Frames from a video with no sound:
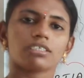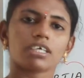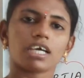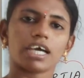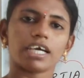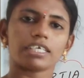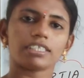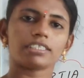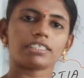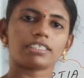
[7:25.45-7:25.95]
So
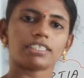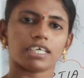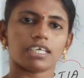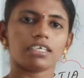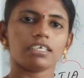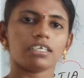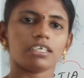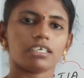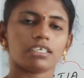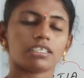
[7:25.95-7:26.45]
I
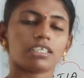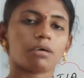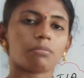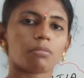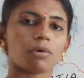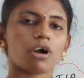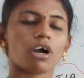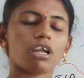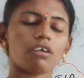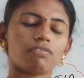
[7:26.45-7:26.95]
said the
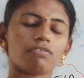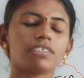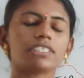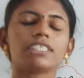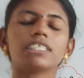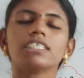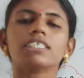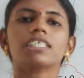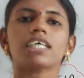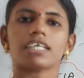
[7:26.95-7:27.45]
ball
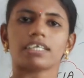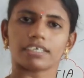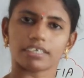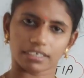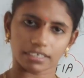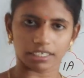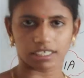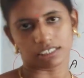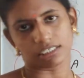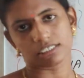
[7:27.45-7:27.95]
which is at
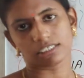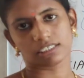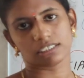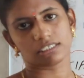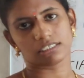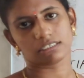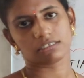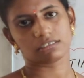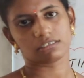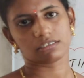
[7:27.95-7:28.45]

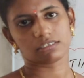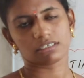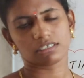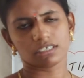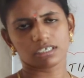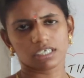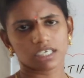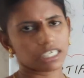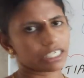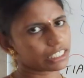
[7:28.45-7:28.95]
rest,
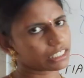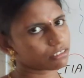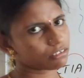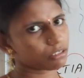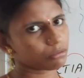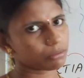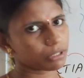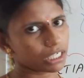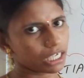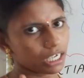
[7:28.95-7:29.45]
it
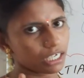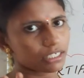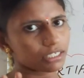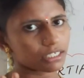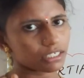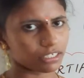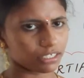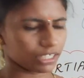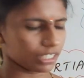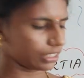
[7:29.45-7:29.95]
will be at
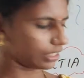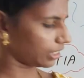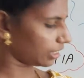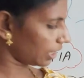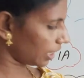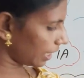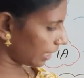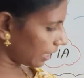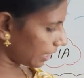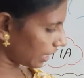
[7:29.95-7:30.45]

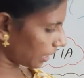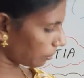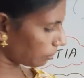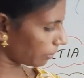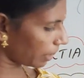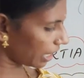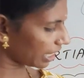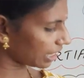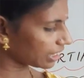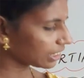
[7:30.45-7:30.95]
rest. It
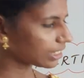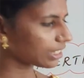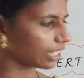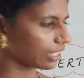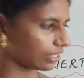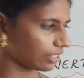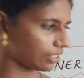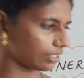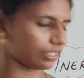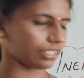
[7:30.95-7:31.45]
remains
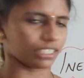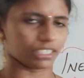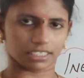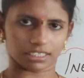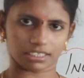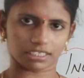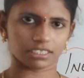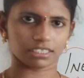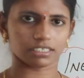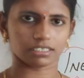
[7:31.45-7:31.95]
at
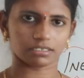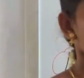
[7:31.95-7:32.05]
rest.